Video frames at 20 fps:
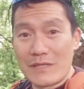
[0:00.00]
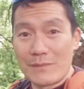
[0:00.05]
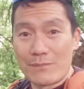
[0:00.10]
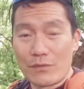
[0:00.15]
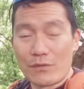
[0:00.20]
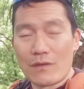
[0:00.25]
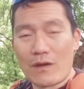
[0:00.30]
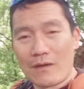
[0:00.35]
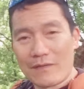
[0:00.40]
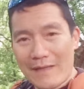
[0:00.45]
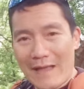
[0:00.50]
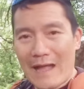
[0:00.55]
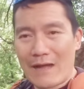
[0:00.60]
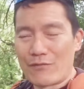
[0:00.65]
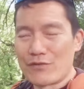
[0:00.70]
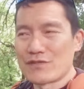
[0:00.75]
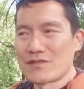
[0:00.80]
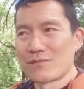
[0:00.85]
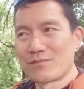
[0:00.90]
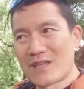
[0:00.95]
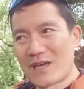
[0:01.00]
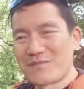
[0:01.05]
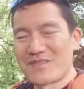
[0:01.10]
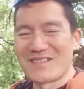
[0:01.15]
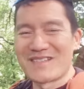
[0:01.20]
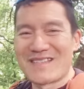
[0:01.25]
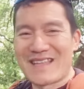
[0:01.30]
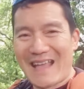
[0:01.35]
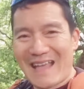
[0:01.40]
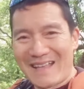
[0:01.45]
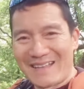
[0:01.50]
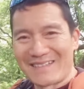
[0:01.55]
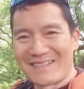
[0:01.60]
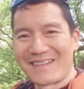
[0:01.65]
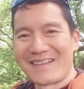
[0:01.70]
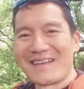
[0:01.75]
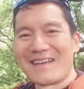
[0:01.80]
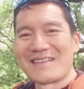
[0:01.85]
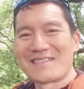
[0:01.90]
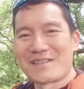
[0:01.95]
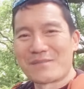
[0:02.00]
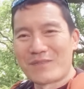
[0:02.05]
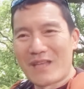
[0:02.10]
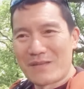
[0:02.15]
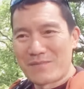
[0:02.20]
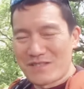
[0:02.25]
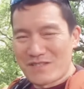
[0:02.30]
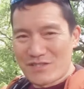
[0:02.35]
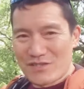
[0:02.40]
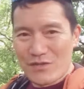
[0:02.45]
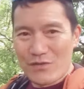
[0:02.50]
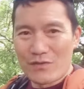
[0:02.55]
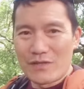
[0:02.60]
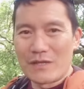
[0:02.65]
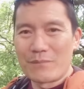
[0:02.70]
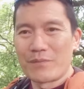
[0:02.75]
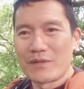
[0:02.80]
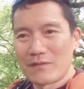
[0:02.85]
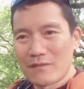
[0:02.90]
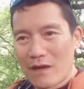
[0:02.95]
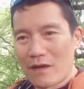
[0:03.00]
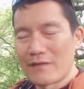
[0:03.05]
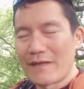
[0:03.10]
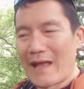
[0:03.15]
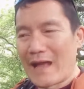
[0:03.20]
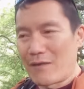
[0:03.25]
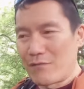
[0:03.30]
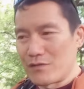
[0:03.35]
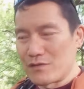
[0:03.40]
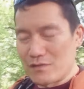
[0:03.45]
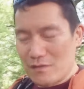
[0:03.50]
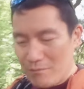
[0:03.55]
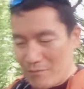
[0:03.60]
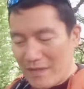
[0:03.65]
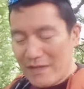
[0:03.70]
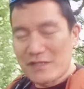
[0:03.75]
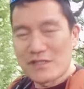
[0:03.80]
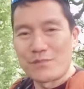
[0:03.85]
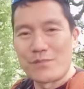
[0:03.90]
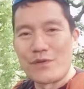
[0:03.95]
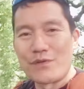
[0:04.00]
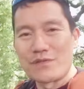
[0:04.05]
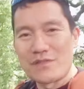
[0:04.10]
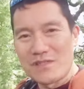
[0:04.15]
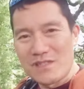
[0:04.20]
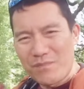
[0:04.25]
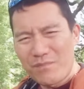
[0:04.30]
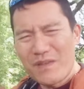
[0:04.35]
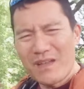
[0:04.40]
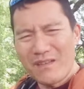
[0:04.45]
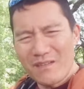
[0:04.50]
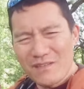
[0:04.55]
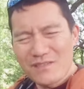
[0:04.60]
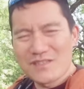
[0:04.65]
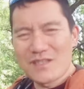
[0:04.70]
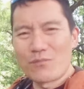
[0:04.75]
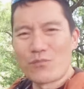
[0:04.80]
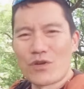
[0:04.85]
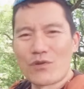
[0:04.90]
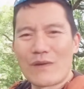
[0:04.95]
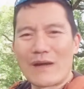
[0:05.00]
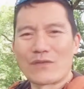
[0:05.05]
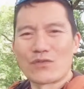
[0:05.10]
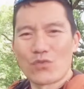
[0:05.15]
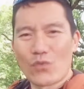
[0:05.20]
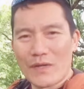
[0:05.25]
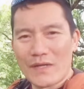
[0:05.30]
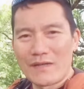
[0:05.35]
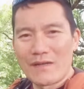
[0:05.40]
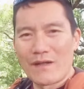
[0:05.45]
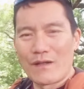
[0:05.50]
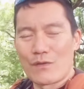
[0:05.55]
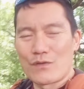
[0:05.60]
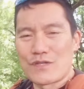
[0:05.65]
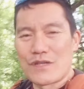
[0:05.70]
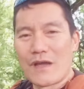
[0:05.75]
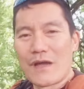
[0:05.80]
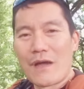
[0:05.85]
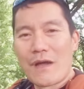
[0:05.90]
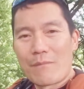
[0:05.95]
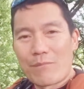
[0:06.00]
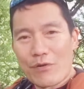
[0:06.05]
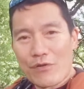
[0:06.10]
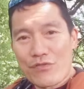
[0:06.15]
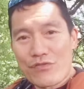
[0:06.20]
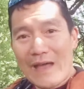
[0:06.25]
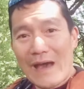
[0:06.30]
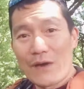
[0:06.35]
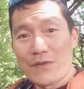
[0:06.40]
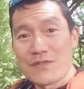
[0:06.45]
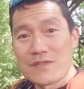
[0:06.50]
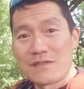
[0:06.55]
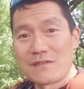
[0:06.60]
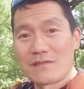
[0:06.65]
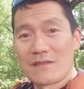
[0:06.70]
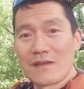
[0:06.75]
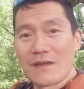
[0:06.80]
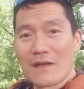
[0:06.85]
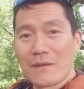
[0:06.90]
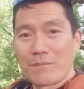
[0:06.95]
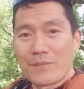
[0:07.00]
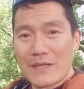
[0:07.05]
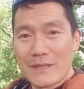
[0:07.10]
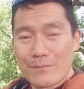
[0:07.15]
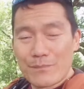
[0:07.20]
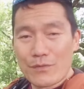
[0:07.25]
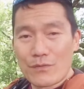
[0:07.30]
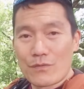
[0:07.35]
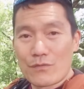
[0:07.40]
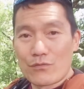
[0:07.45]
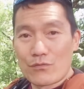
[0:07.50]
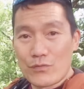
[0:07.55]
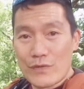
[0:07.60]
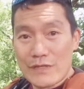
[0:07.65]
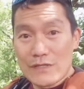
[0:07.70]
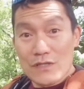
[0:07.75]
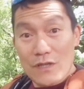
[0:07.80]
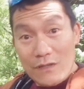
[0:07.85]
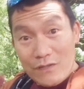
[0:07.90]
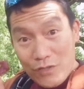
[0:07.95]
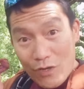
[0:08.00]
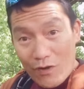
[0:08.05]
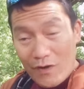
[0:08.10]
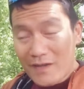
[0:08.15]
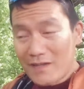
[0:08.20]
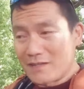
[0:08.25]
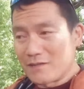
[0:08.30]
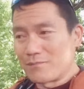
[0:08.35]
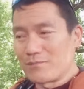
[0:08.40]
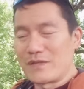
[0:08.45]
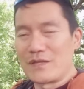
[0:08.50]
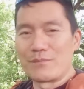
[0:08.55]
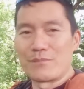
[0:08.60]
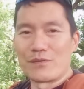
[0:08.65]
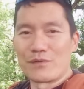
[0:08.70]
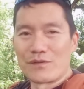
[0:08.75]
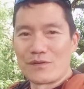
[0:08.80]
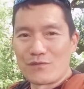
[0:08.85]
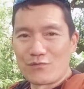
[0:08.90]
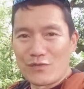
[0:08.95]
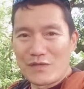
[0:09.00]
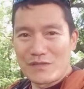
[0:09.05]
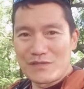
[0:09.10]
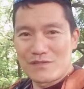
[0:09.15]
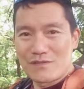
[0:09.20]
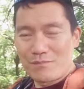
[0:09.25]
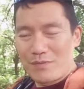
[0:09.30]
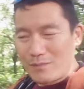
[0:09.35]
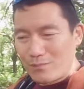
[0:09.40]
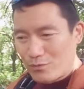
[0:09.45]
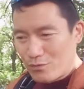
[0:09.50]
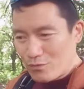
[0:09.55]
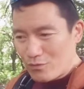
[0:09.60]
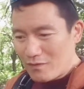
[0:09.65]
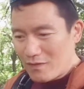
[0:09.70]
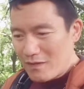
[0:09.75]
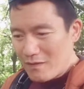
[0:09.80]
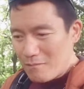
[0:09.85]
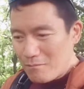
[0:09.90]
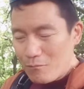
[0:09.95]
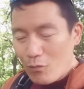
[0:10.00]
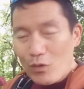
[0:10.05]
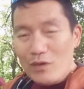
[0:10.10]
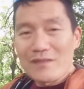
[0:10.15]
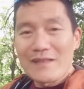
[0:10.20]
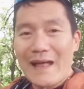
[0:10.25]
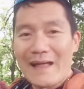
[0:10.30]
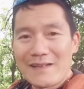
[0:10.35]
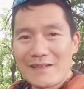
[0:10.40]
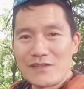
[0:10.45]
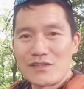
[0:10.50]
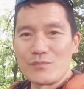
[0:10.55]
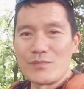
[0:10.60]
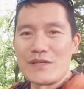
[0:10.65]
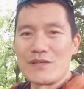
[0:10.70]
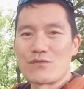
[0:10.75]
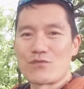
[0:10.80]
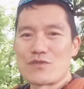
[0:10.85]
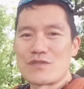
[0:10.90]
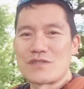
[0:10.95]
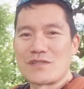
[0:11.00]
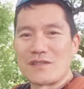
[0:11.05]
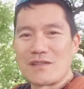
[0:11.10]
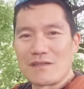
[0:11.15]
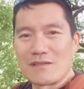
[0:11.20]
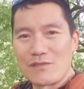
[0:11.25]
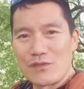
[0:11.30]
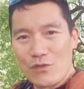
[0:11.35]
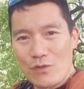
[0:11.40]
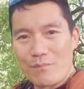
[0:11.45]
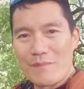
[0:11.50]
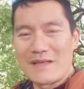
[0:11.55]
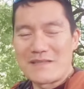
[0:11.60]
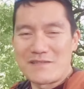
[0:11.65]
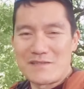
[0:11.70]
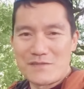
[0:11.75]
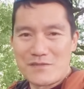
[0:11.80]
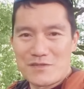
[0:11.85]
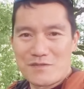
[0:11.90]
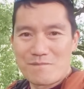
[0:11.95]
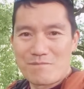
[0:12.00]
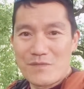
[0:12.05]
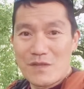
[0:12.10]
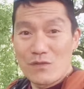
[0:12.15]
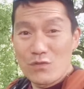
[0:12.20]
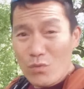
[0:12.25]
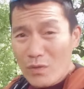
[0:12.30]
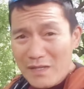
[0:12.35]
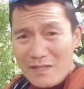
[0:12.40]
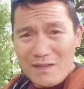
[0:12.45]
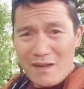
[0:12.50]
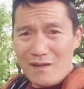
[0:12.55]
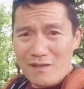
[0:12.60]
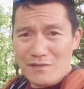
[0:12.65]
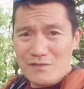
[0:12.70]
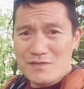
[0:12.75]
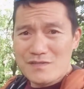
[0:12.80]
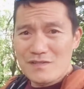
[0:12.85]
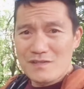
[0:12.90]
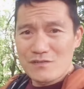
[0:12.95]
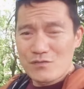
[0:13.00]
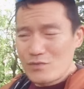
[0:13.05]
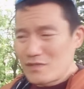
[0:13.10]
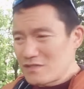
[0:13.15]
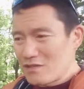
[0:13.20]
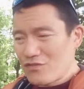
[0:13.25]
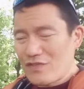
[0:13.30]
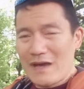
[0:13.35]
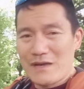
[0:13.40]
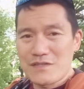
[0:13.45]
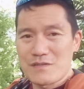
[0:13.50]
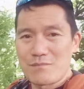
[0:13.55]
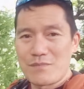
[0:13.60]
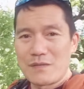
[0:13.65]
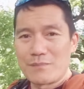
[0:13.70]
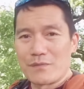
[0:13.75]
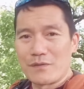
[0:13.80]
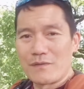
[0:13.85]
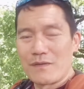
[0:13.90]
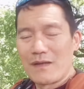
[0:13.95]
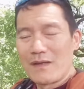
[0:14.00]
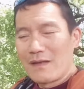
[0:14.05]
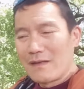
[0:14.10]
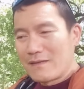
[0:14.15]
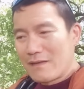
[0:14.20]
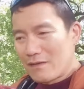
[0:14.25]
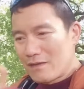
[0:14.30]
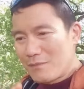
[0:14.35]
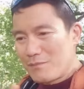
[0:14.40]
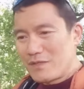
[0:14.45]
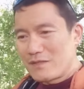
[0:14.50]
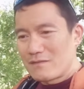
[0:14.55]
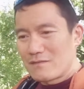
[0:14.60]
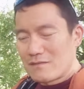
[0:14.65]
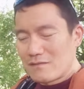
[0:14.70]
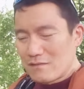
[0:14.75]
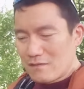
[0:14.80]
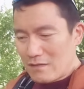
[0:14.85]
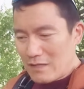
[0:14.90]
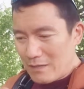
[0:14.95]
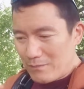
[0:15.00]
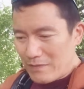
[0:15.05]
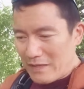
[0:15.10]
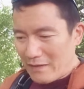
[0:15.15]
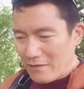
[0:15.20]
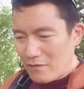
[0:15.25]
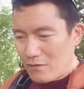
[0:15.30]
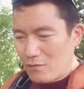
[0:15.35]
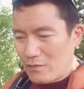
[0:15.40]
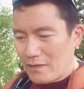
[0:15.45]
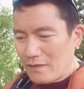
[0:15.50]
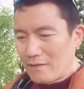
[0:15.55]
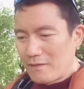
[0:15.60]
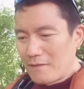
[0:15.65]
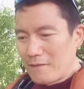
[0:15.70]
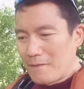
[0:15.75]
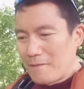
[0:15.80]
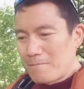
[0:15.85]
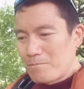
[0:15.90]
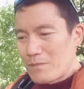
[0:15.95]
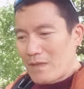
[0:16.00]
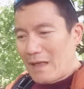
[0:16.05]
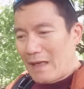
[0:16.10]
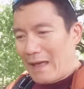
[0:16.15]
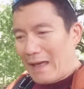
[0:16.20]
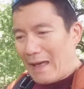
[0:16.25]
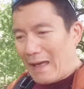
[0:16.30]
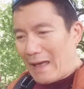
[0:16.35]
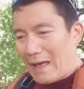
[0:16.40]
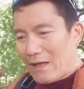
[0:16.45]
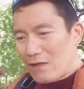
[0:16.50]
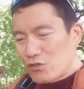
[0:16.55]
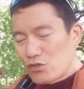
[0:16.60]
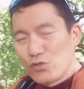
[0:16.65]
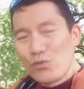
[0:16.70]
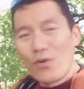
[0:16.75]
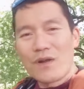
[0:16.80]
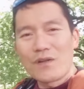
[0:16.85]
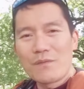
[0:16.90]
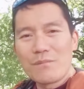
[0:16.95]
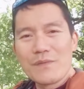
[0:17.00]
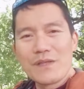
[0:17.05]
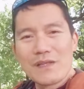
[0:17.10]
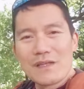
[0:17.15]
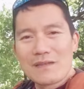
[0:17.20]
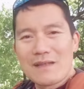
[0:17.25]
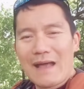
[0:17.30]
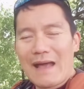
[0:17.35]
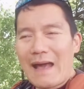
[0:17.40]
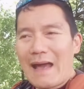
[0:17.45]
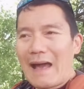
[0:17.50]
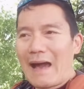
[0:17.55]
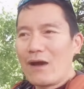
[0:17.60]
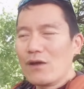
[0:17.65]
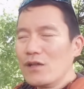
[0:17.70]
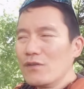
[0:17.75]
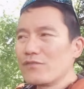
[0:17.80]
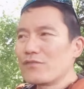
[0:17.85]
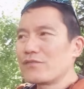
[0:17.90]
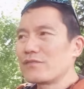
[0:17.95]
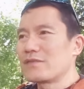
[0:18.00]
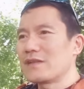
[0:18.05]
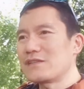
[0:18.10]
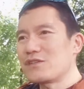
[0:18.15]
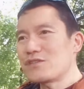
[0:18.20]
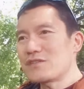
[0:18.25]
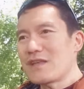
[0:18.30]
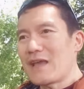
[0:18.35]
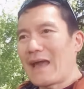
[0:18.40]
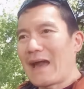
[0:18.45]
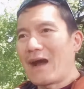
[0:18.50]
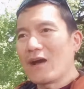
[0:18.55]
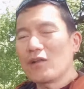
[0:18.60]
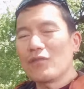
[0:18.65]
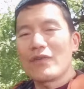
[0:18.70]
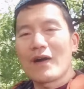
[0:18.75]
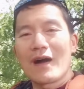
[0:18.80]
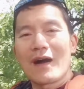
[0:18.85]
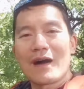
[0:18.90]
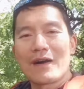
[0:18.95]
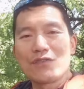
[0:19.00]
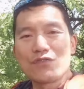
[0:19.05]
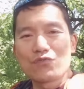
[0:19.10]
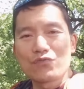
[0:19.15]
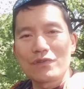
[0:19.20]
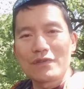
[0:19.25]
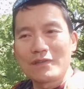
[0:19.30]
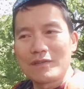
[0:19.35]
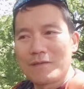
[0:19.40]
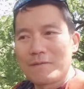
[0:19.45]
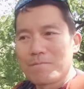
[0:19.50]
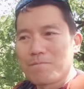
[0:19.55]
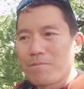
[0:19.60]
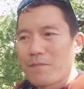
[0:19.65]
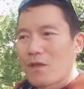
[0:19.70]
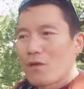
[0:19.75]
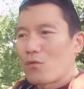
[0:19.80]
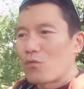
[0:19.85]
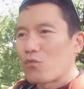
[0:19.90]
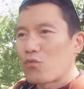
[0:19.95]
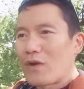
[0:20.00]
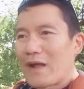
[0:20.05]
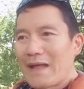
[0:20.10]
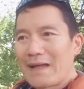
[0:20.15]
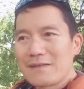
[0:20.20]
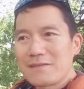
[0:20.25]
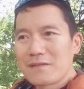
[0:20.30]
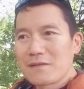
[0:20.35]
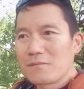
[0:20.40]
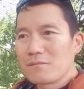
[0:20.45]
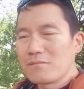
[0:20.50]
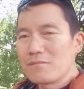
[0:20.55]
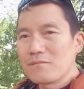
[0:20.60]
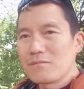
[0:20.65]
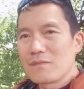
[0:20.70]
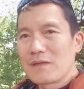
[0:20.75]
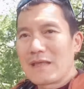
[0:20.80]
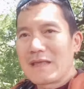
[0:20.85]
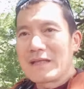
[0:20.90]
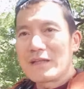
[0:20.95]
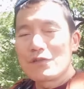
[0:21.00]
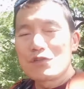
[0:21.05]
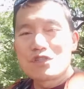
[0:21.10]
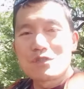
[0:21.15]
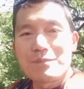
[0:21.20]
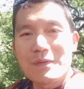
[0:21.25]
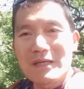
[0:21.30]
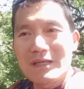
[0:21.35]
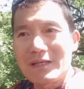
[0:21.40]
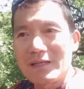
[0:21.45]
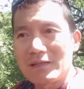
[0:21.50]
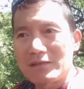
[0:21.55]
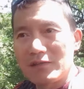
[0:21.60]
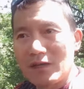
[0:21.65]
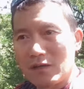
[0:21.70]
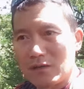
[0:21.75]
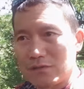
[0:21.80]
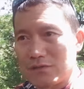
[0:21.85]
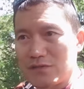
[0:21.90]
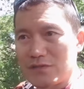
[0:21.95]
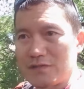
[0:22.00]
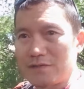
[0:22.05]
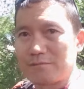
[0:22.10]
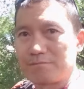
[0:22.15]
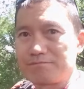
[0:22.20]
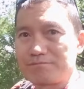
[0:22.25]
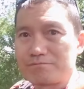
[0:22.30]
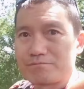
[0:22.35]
people on average. Sometimes it's 10, sometimes it's 30, but on average, in my experience, it's about somewhere around $20 per 1,000 people reached, targeted people reached, people who are more likely to be interested in your message. $20 to reach 1,000 people. Now, let me keep that going. 200 million out of let's just say out of 100 random english speaking adults